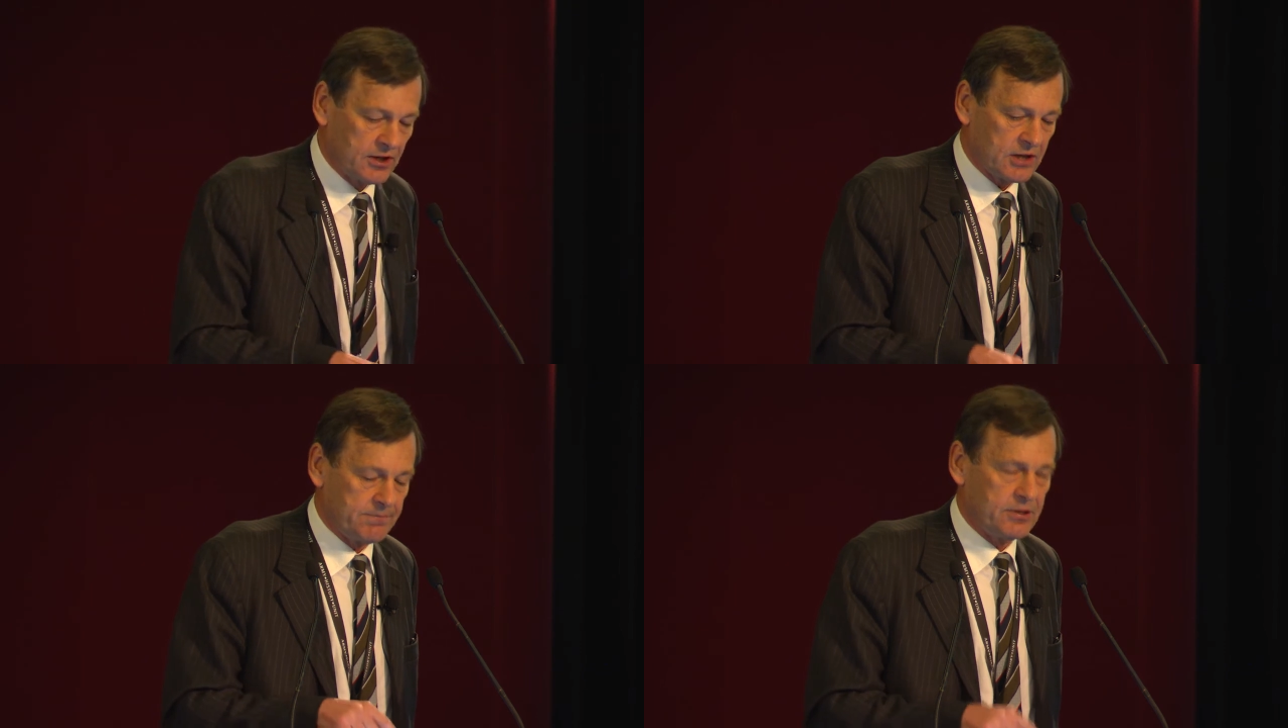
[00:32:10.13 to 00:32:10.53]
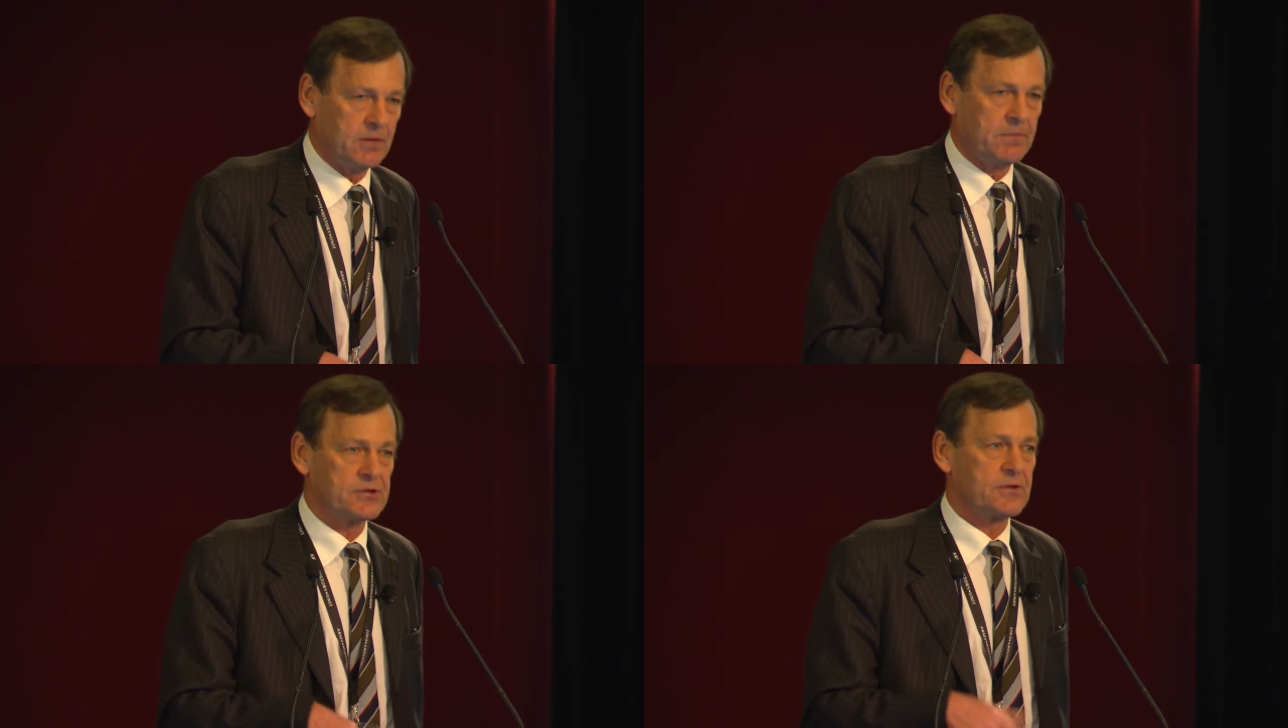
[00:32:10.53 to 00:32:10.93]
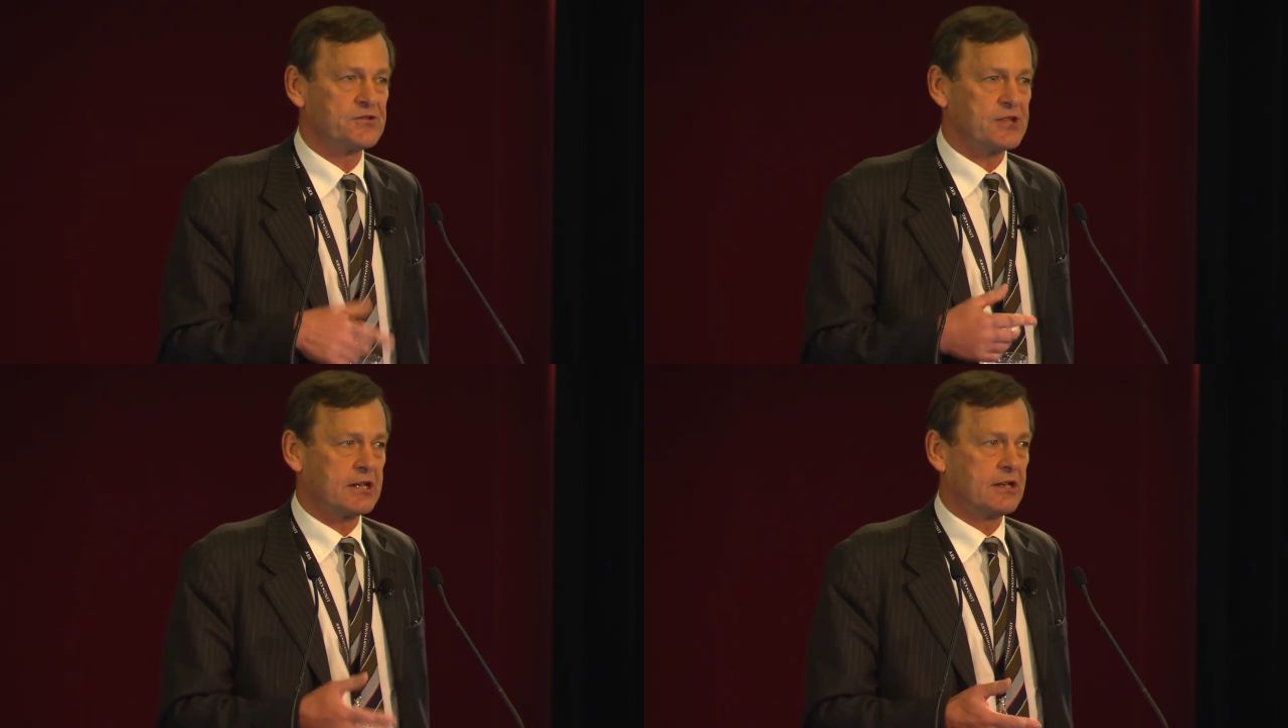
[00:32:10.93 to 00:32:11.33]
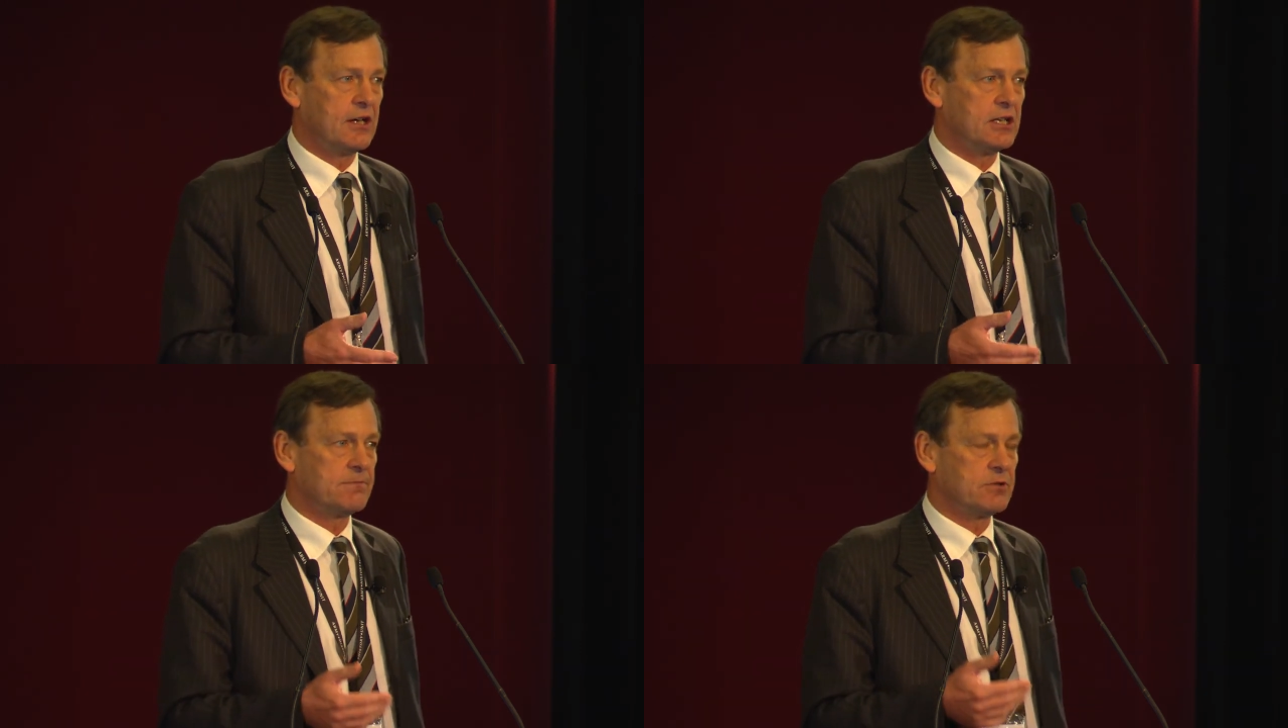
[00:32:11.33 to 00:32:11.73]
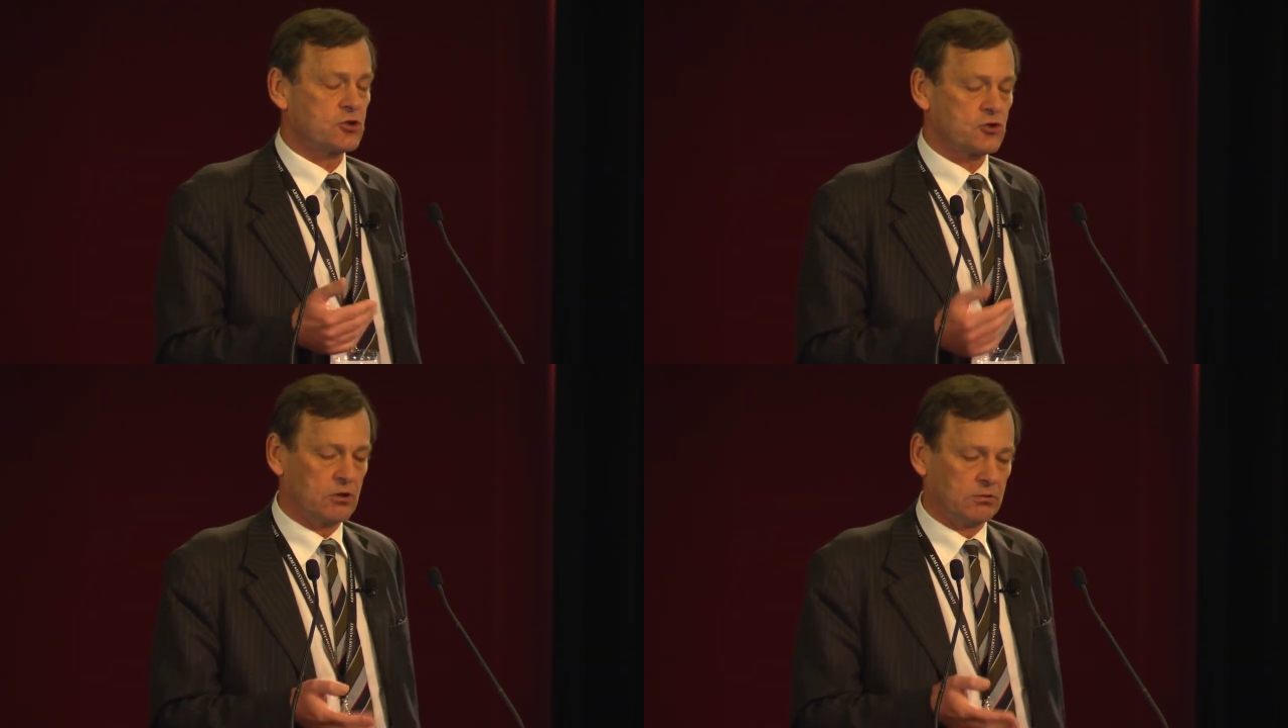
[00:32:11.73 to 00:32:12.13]
the purpose of satellite
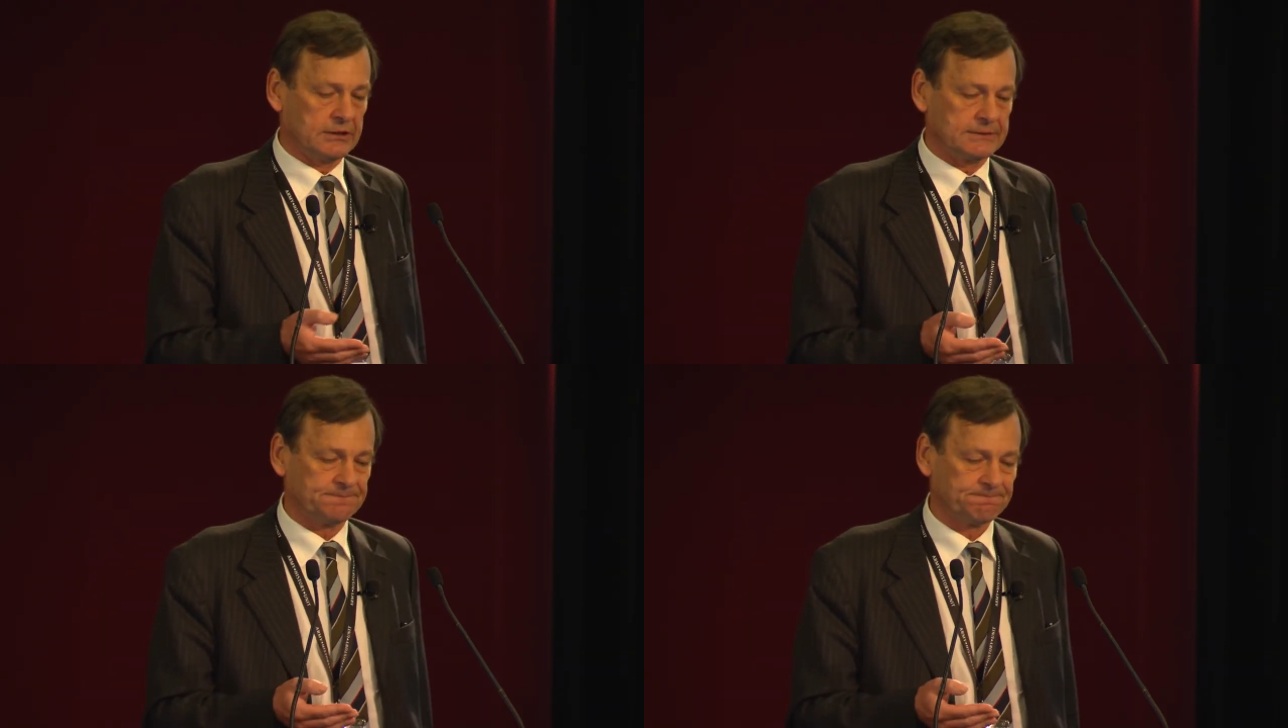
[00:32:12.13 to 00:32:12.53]
patrolling.